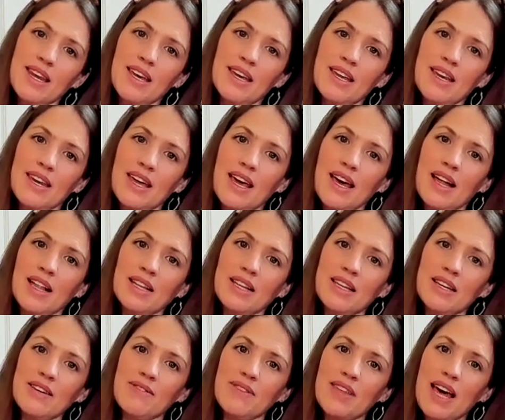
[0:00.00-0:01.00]
Inhale,
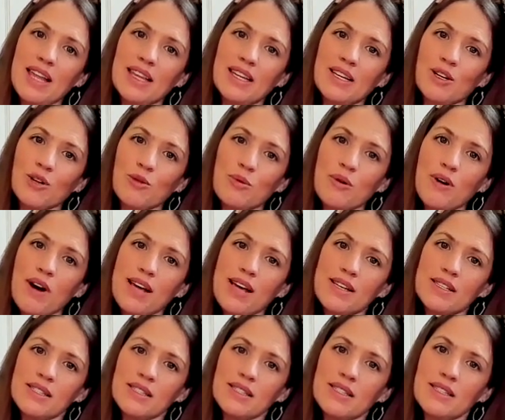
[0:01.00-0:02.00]
give that little
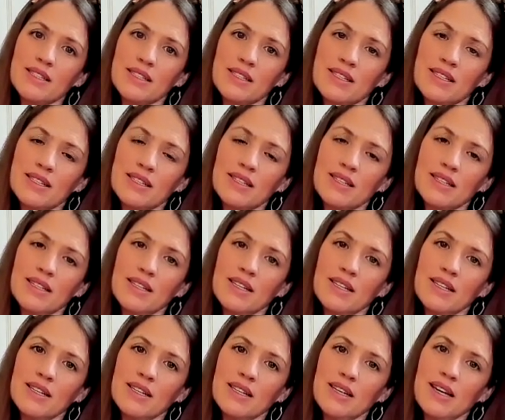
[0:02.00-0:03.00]
press.
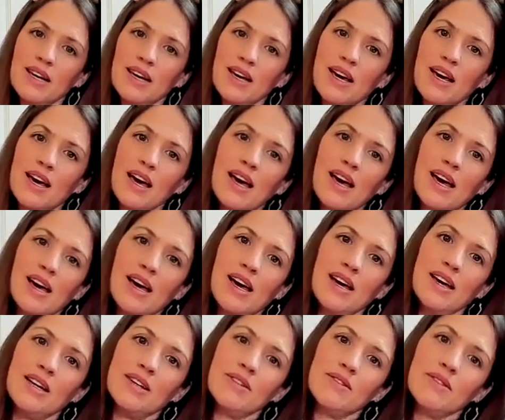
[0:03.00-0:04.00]

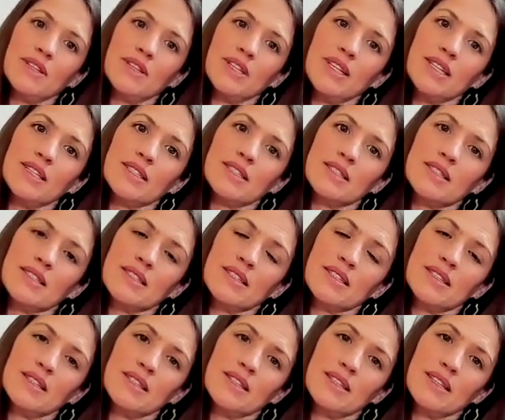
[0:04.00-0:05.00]
And release.